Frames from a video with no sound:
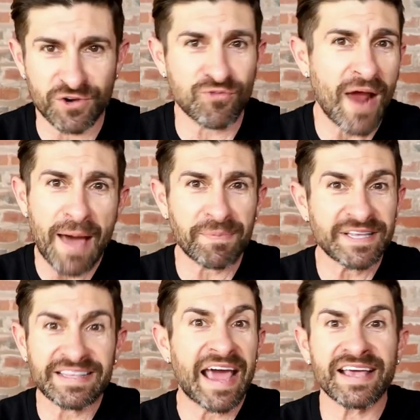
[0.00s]
crappy
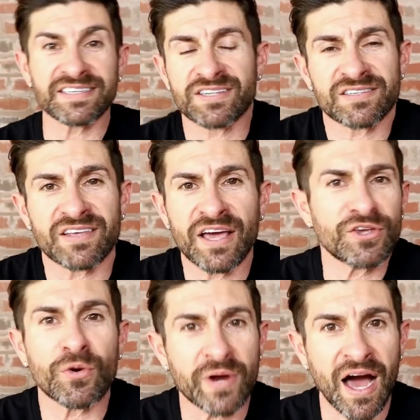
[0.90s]
days just
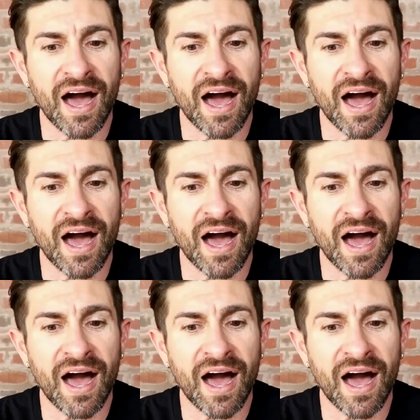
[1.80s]
like you and